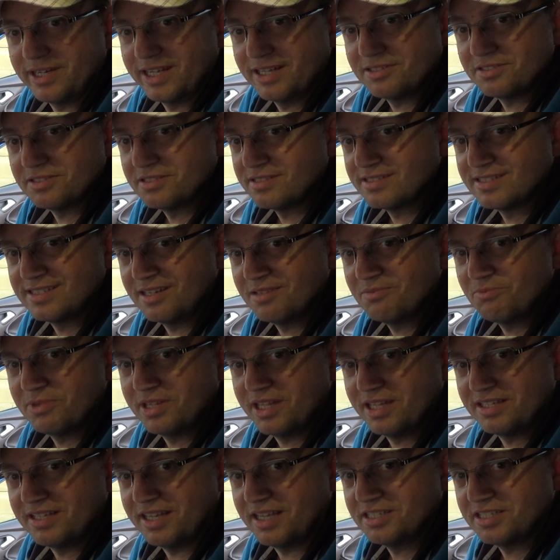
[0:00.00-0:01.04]
else has done with
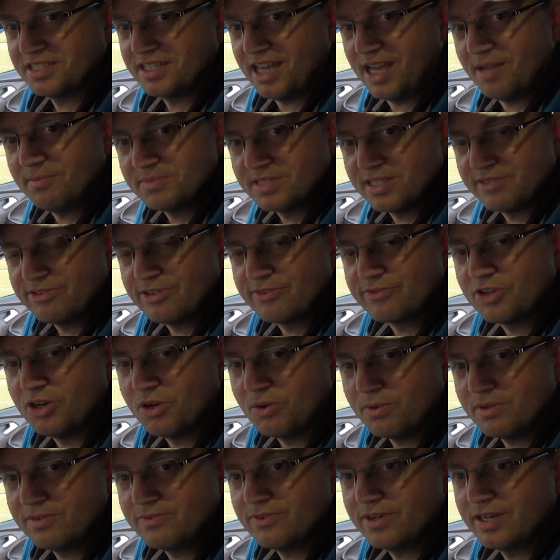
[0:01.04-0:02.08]
their dash cams, if you've
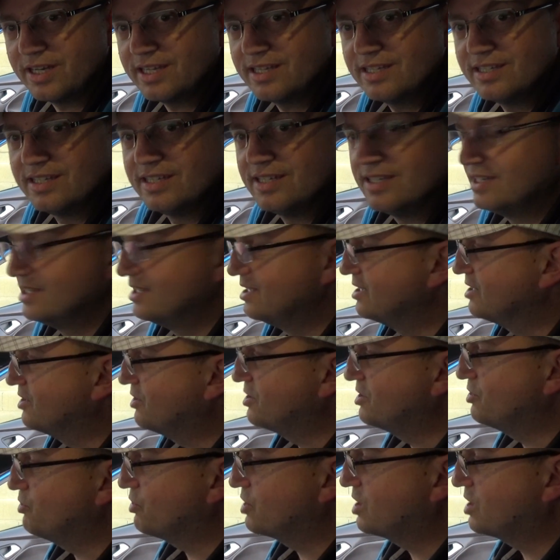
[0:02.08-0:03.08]
got one running on your